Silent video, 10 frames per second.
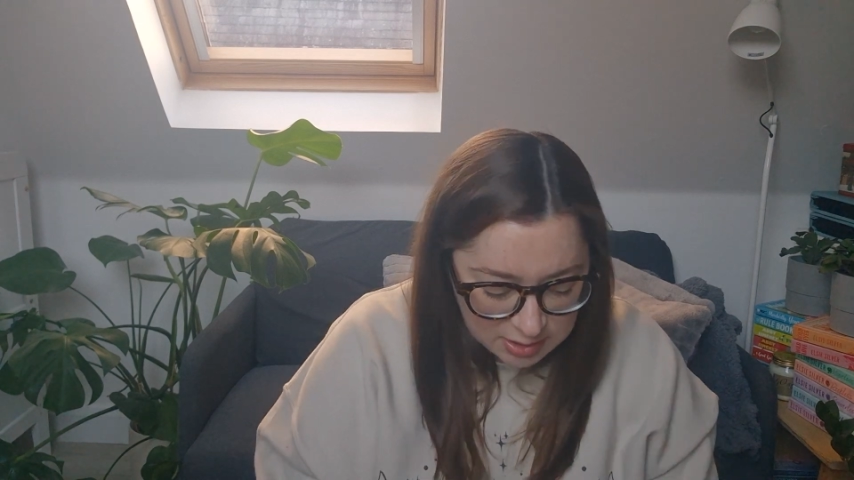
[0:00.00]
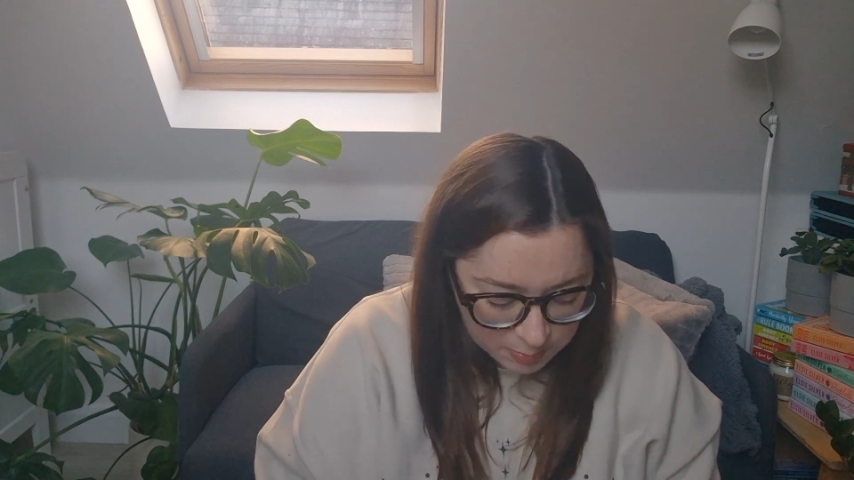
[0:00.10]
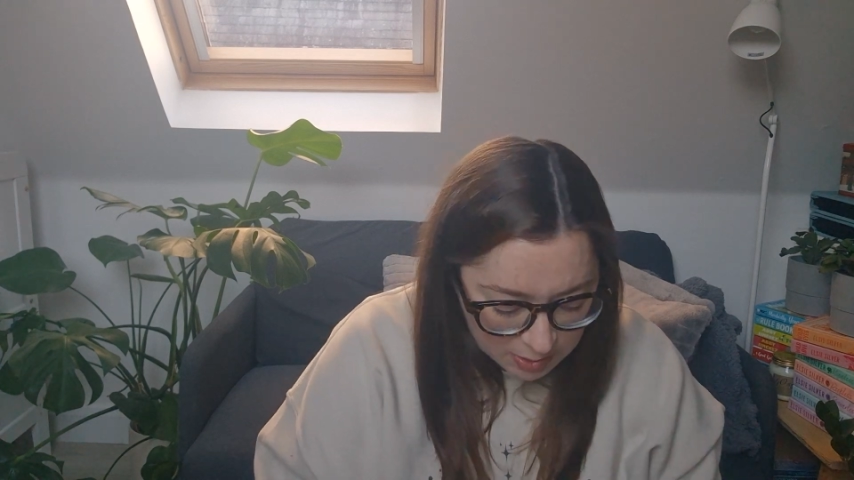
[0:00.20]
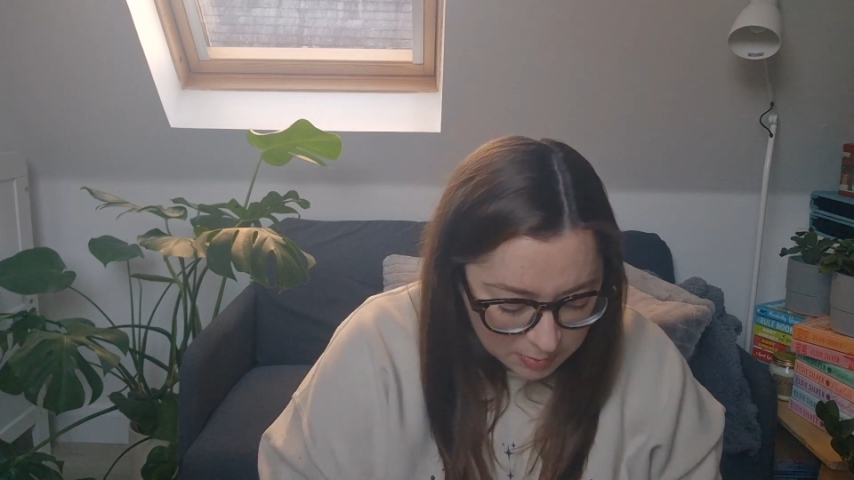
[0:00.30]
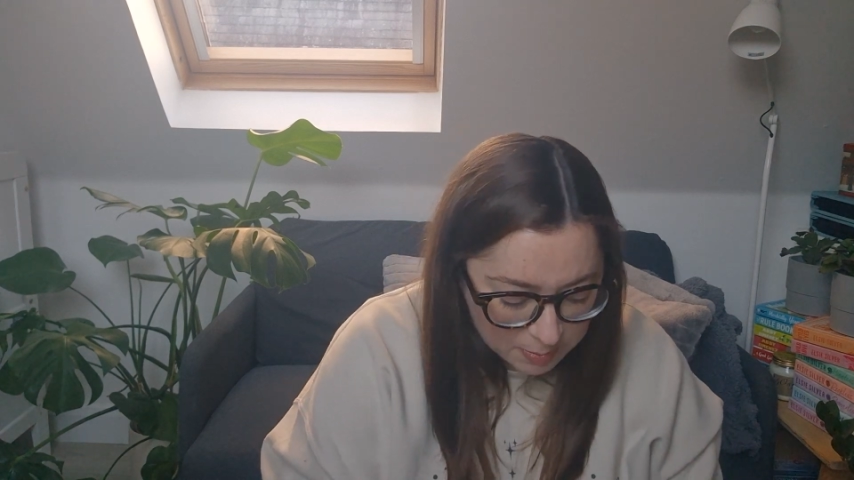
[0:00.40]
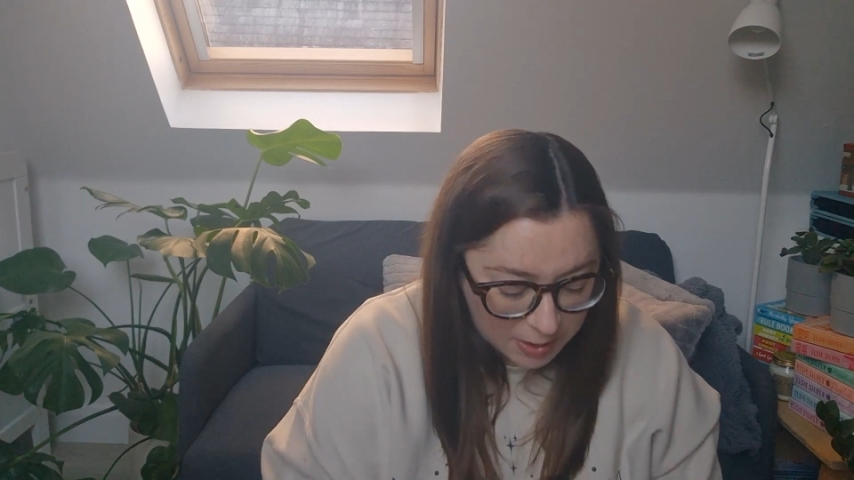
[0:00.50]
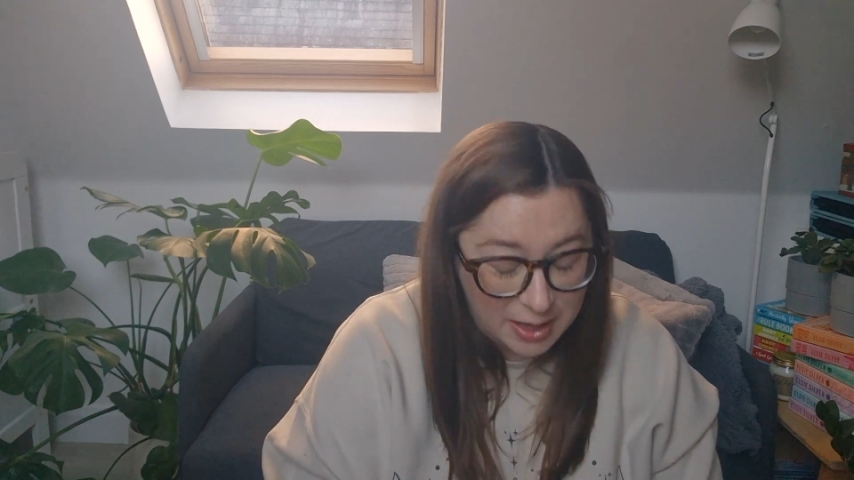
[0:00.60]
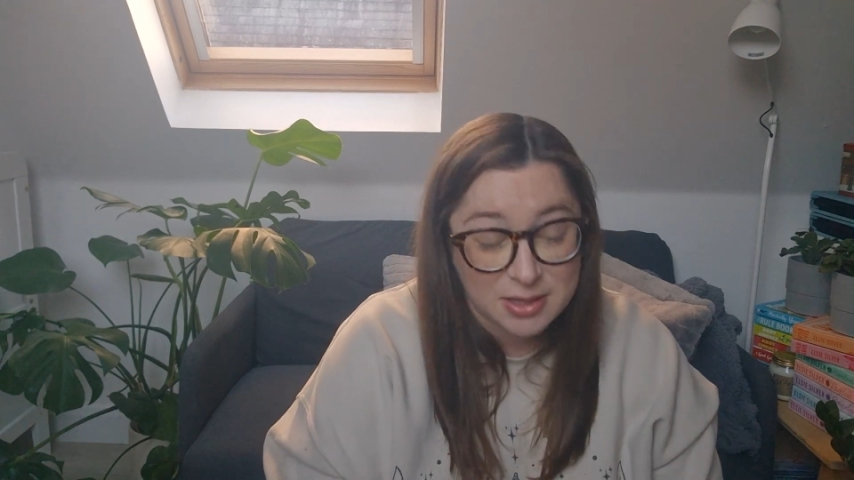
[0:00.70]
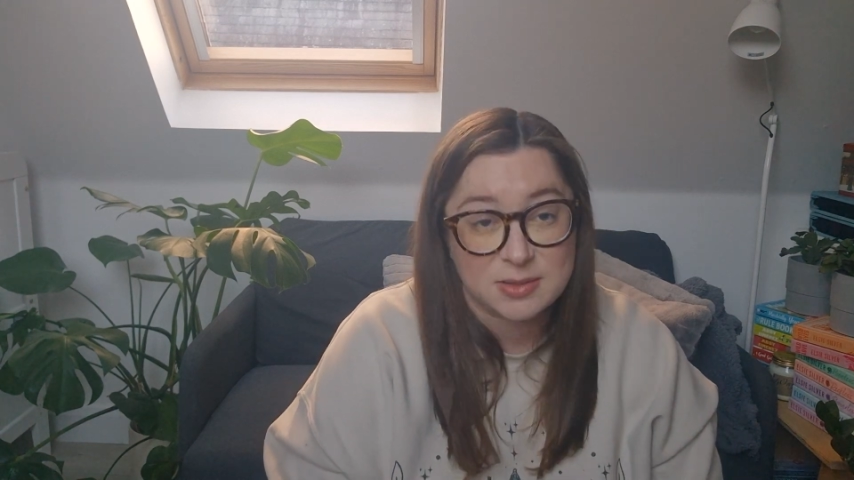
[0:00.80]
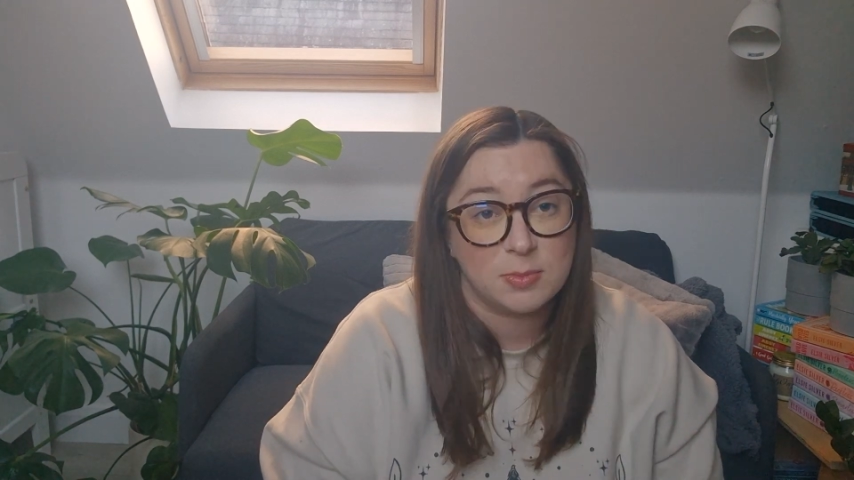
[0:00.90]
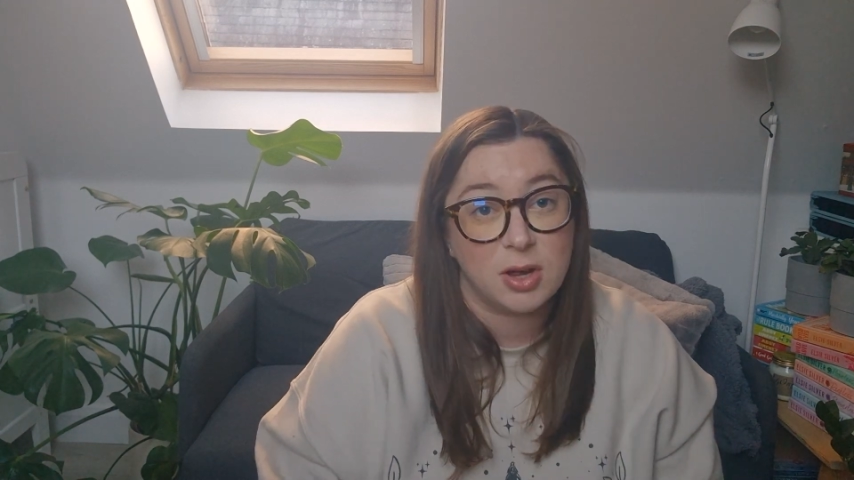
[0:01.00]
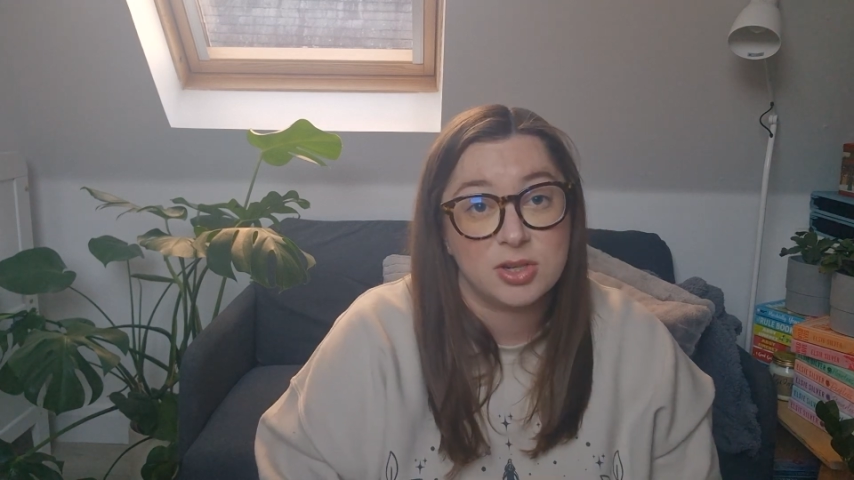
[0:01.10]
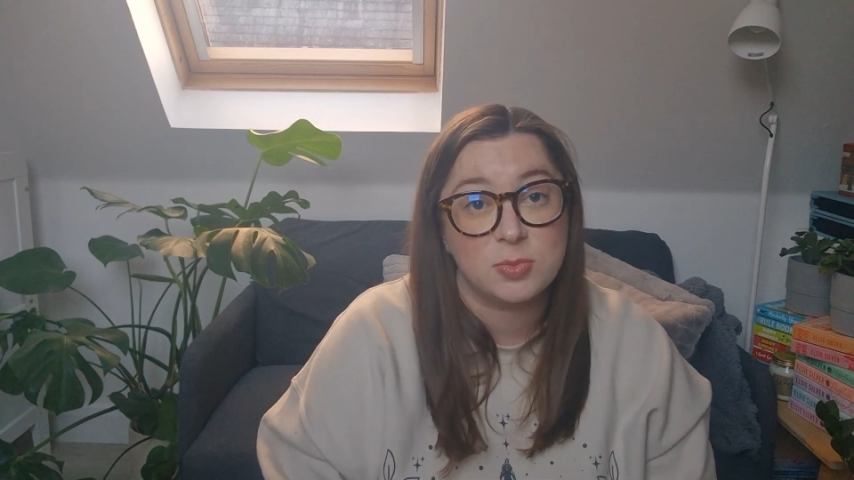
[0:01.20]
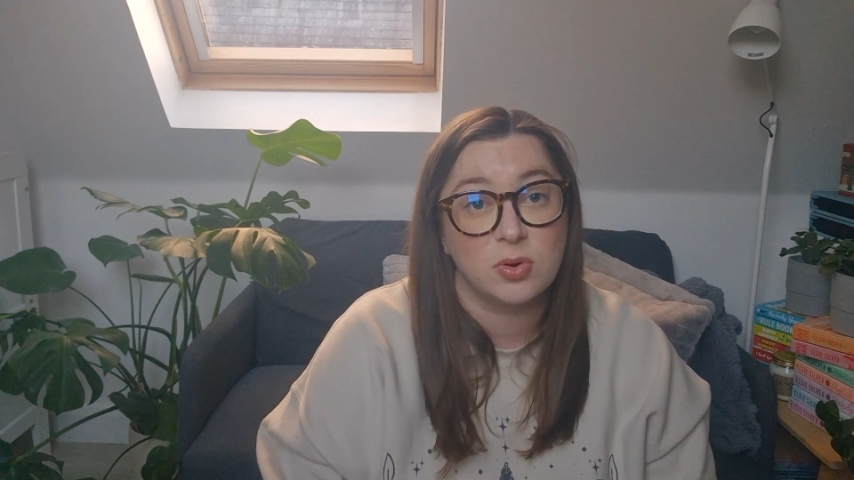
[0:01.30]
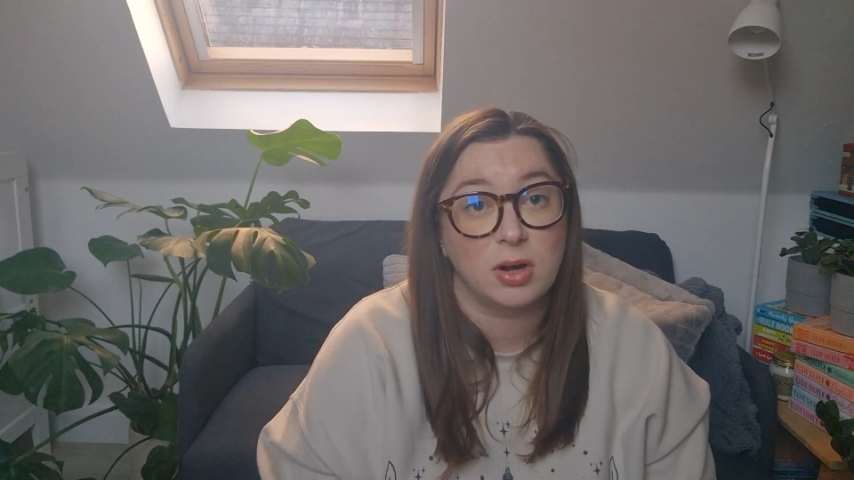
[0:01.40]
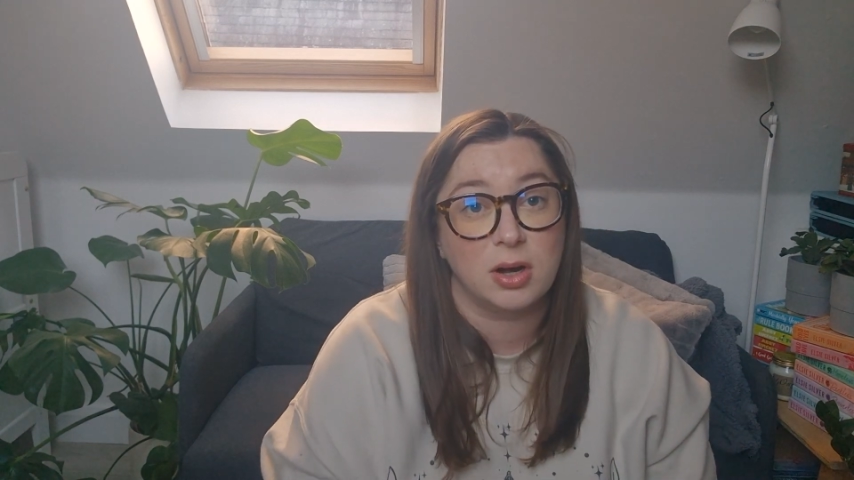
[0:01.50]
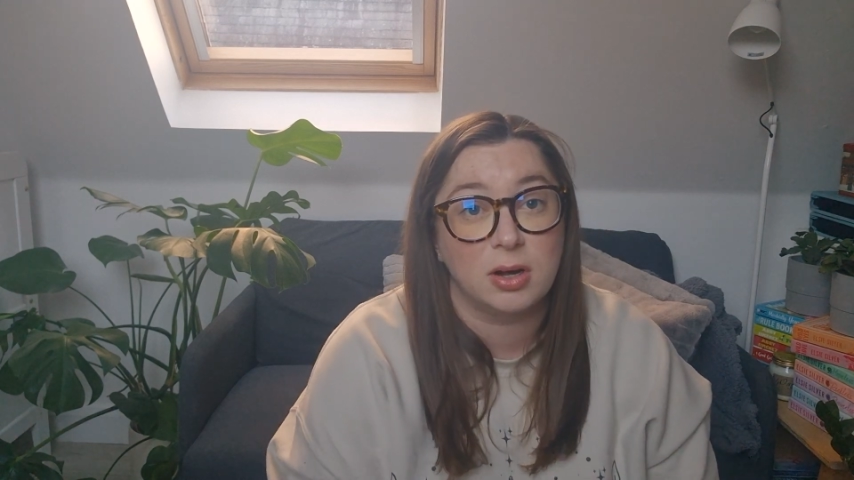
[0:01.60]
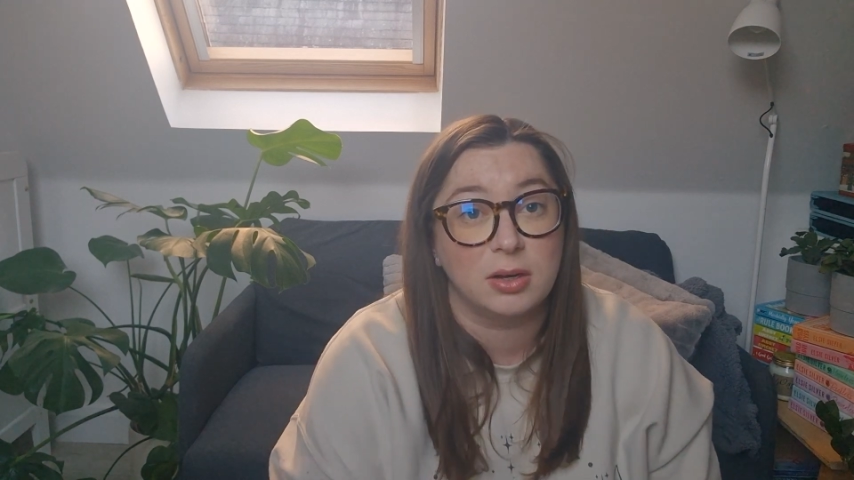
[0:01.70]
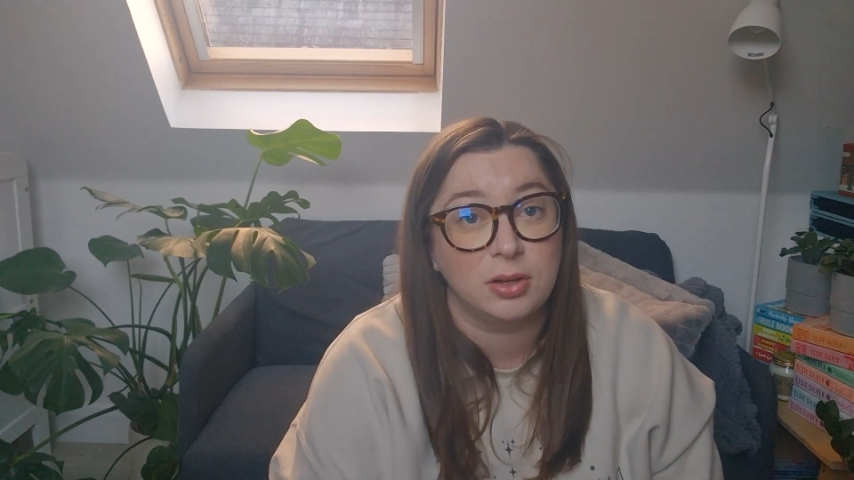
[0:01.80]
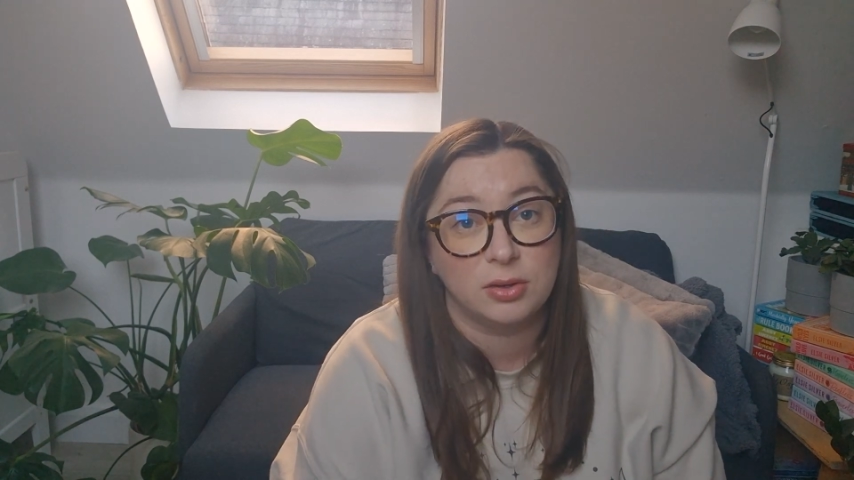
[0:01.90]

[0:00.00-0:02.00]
The baby bag is much more,